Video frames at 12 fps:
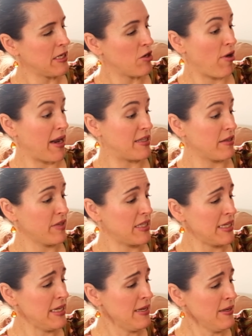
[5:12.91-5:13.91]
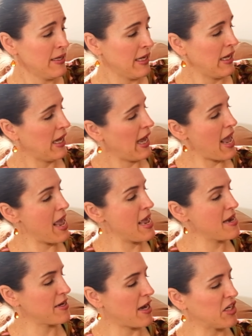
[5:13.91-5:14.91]
creativity
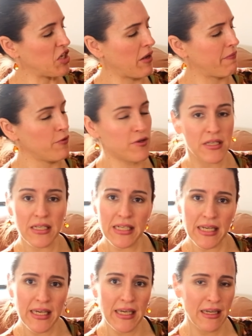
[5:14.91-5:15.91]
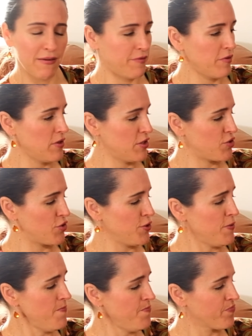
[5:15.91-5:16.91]
and our diversity in Furnace
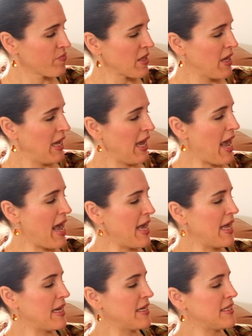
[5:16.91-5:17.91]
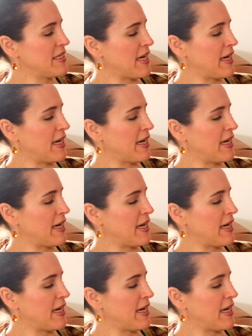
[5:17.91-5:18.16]
Room, and